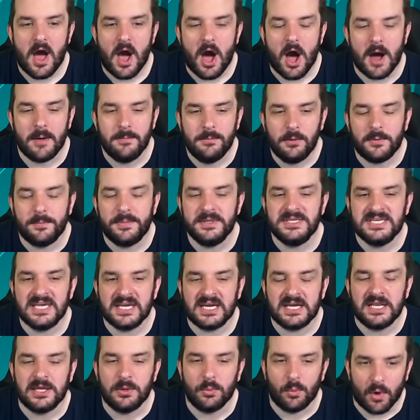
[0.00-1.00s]
I'm not
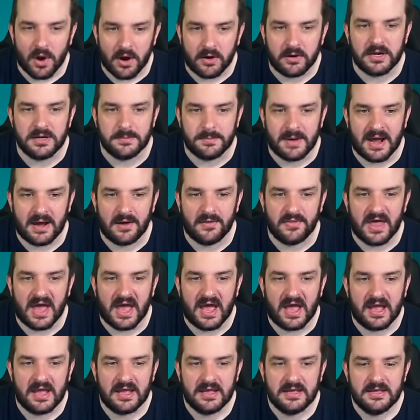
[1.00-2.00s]
particularly worried about
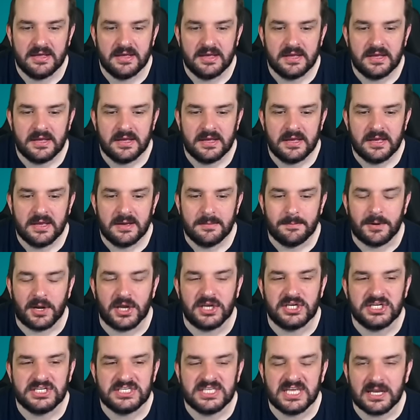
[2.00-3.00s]
that, but I
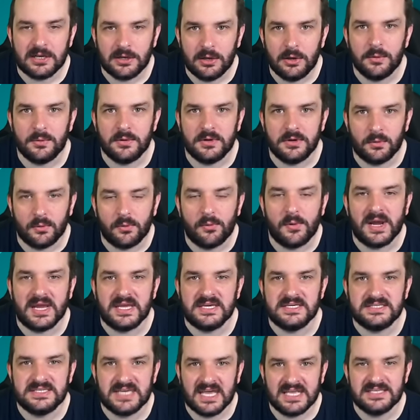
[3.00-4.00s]
just think Luton
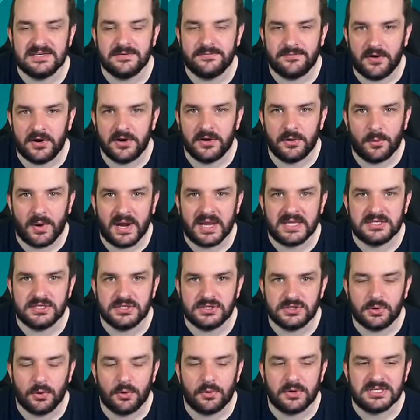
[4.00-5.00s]
always tend to find a way to
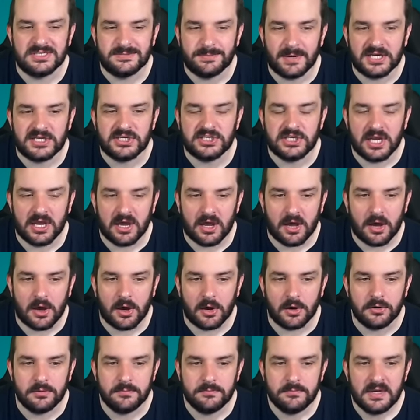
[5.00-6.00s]
score, especially at
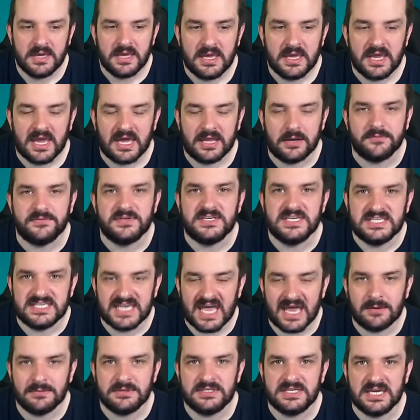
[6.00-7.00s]
home. And obviously
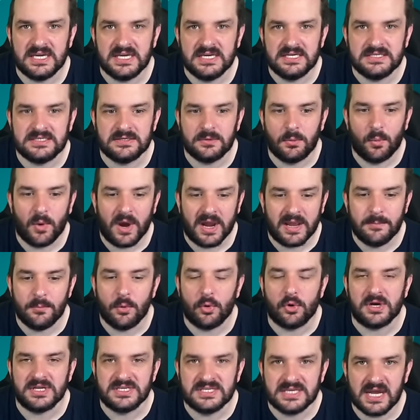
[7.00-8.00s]
Doughty's way
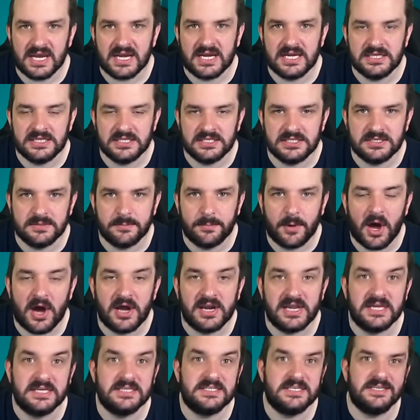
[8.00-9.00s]
more attacking than
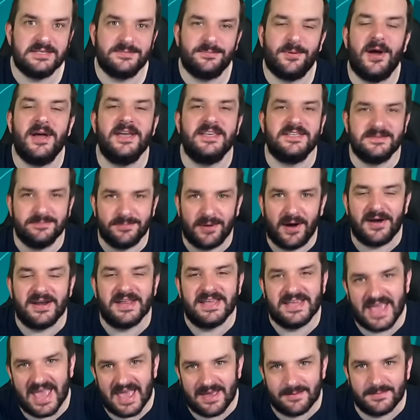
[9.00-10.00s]
Zabarny is, despite Zabarny
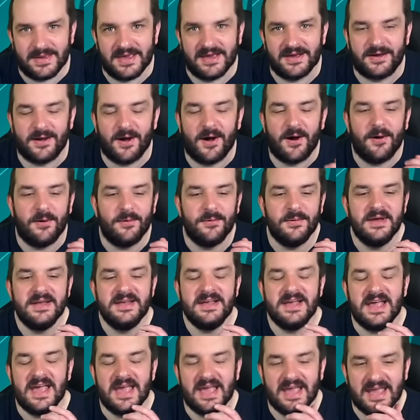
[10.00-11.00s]
getting me a goal
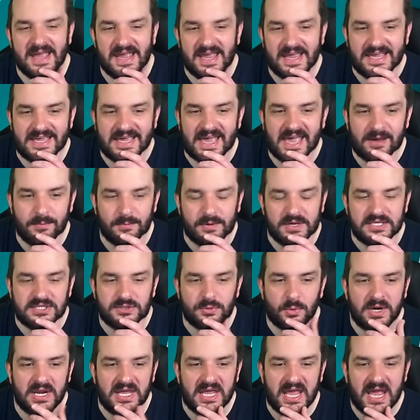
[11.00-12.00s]
uh, in game week
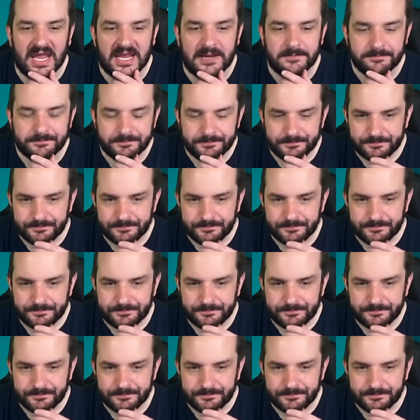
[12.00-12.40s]
twenty-eight.